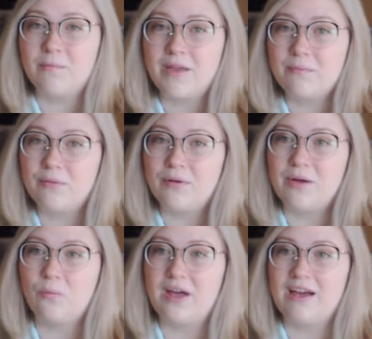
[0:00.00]
that
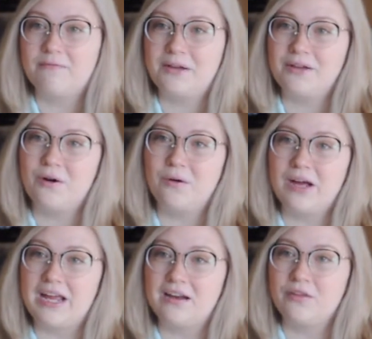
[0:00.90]
point, we have been
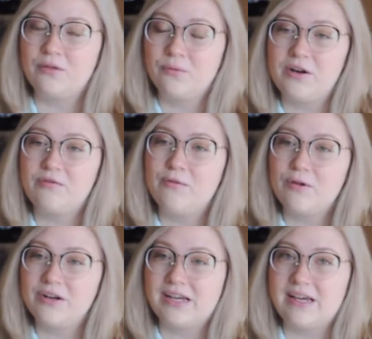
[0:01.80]
going three to
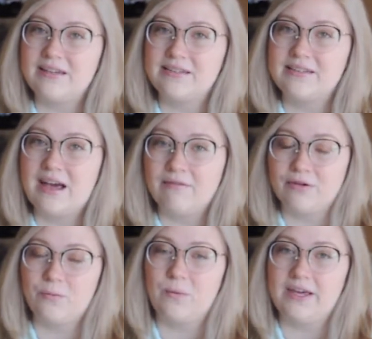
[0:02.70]
four days
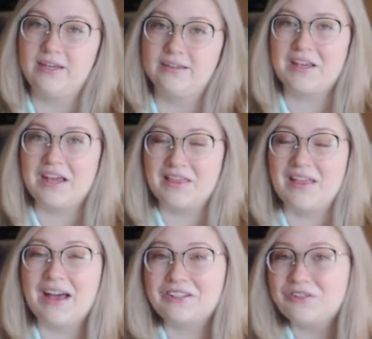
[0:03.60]
every week. In
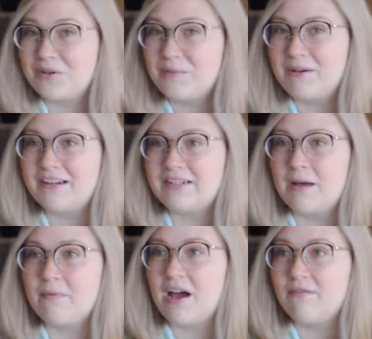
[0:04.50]
that short amount of
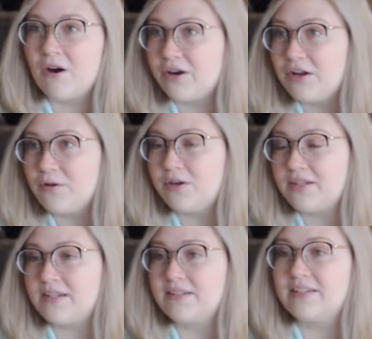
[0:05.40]
time, I've already
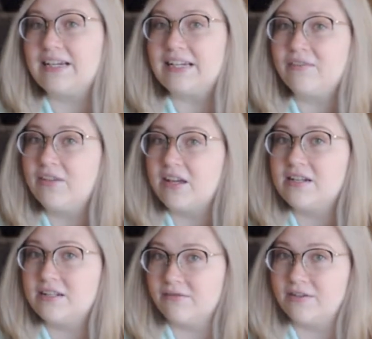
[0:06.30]
noticed a
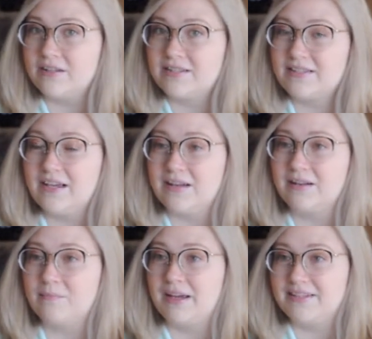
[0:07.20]
significant difference
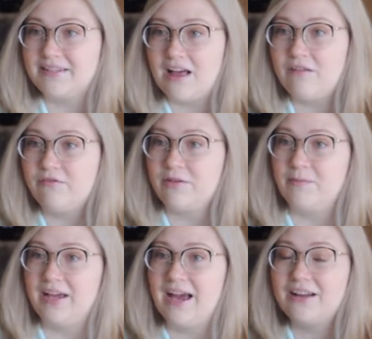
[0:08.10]
in myself and
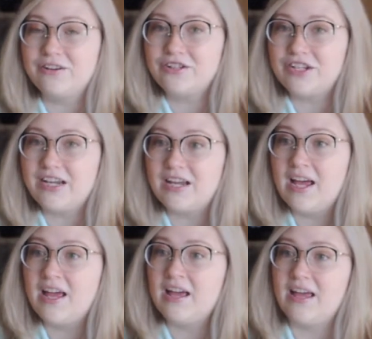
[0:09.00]
my energy,
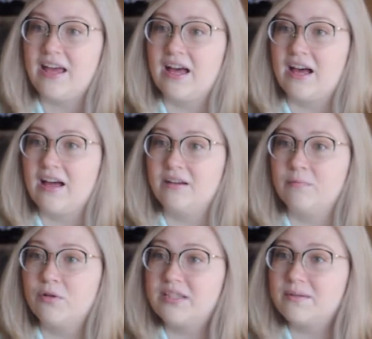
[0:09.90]
and
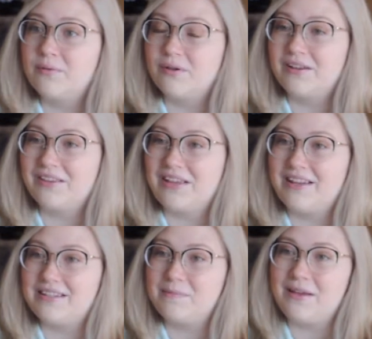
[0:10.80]
most
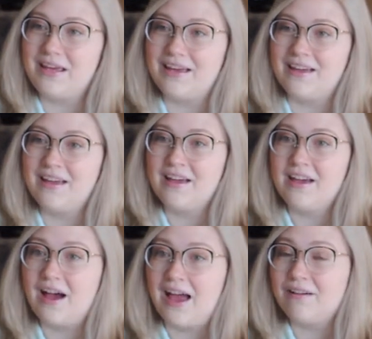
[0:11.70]
importantly to me,
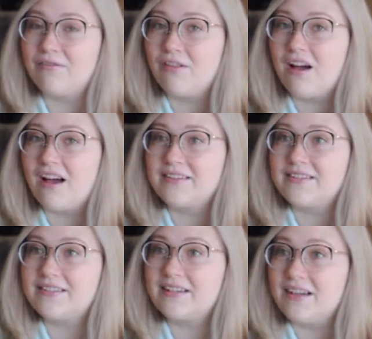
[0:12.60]
I have
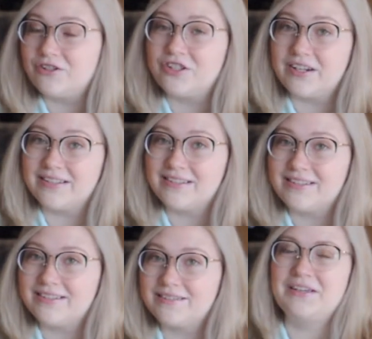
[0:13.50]
lost inches.
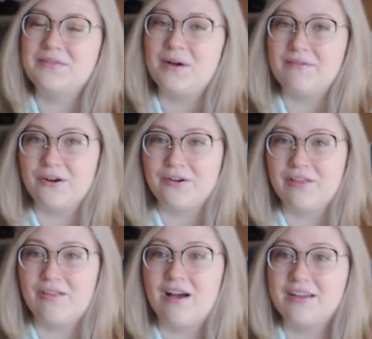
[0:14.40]
So I've already
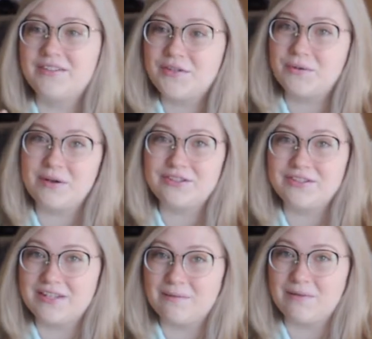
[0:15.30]
lost two
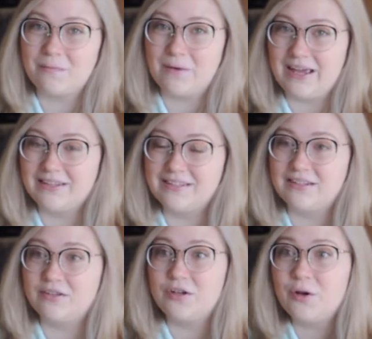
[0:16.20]
inches on my waist,
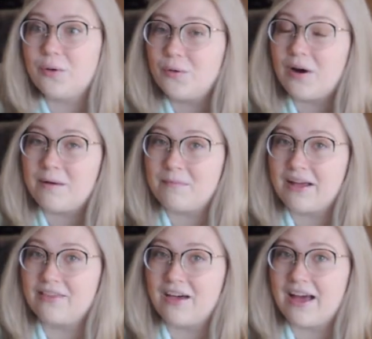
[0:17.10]
two on
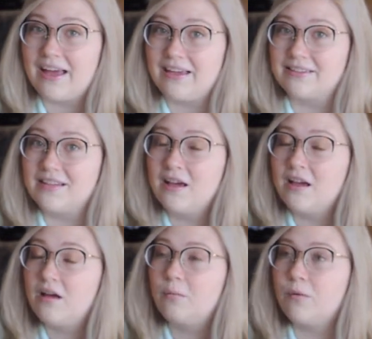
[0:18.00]
my thighs,
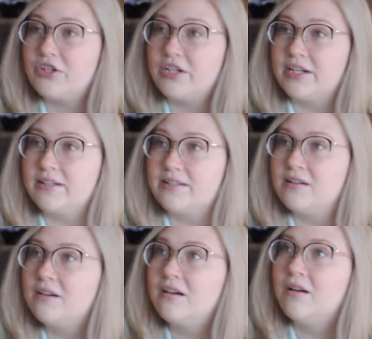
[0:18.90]
which is
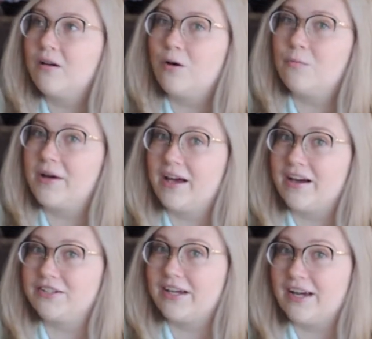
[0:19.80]
Oh my
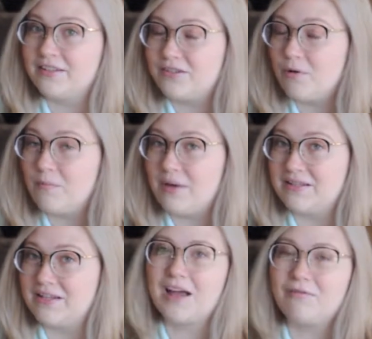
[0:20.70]
gosh, guys, so
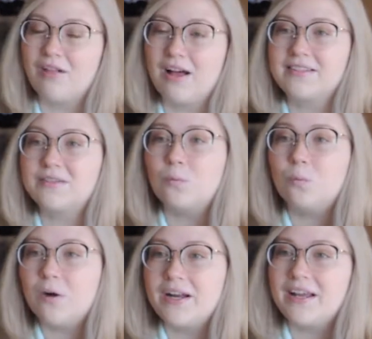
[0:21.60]
amazing. I've lost
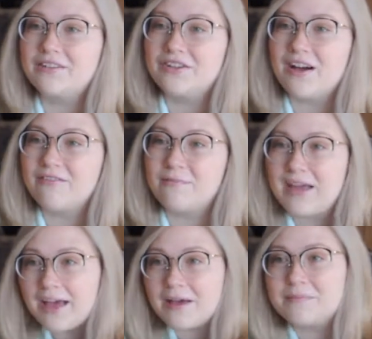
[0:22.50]
one inch off my
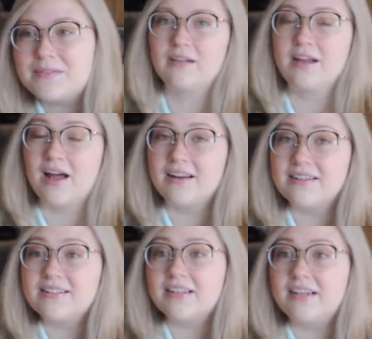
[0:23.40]
hips, and
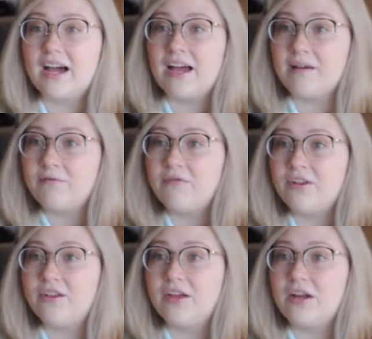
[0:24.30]
honestly, I am
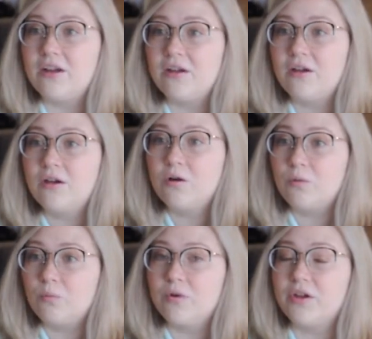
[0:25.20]
feeling
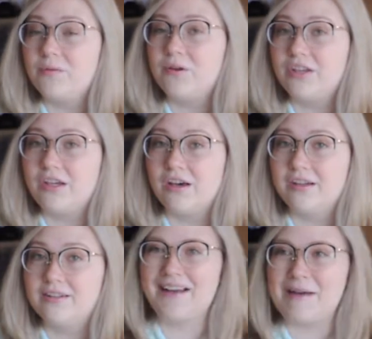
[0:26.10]
really, really
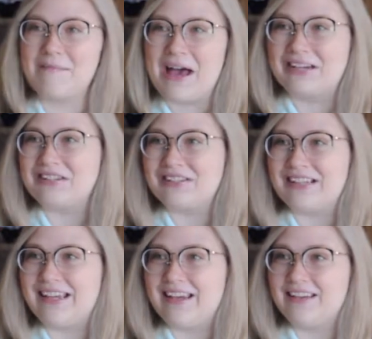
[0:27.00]
good. I'm
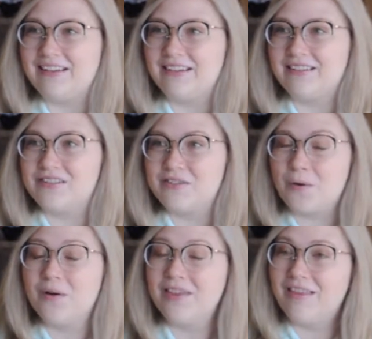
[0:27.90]
actually
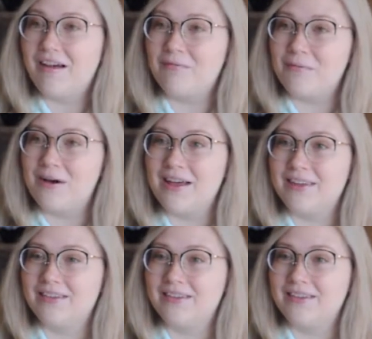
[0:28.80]
so in love with